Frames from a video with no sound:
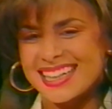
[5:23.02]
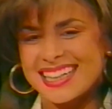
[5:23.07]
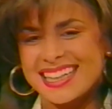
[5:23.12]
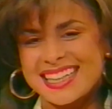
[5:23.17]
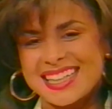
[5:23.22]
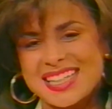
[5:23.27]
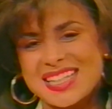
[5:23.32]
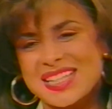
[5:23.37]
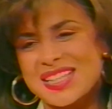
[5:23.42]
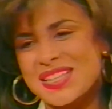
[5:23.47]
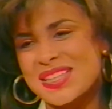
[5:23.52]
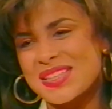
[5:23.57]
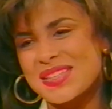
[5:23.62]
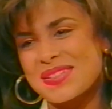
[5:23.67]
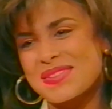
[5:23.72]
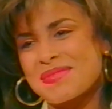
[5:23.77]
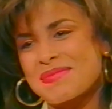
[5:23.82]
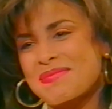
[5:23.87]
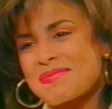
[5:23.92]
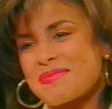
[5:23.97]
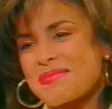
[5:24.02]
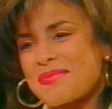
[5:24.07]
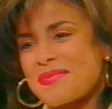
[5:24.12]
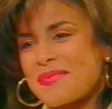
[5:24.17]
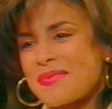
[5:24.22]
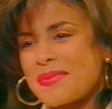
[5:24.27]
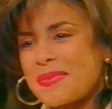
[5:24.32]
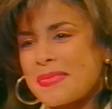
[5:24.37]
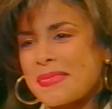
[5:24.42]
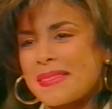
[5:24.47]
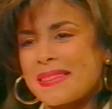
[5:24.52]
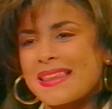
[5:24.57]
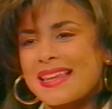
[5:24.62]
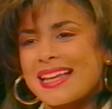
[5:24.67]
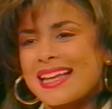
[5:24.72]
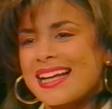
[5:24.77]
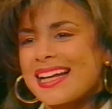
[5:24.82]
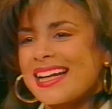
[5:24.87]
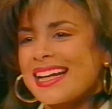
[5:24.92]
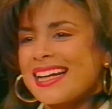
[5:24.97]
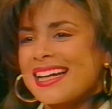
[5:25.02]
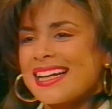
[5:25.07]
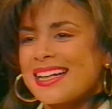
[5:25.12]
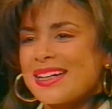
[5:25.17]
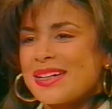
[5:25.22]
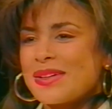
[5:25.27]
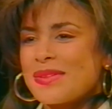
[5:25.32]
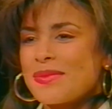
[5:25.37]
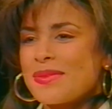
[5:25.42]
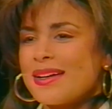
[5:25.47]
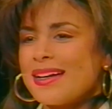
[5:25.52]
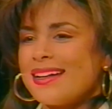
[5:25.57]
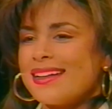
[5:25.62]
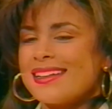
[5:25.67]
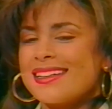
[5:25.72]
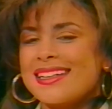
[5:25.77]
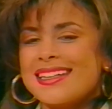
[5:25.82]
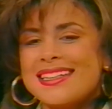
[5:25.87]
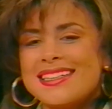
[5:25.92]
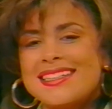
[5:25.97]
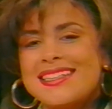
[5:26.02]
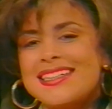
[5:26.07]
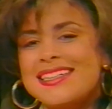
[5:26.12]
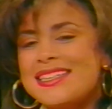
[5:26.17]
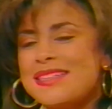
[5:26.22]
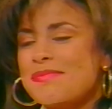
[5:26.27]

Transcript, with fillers: well, I just thought, you know, you could just tell the world what the well, deal is. Well, he's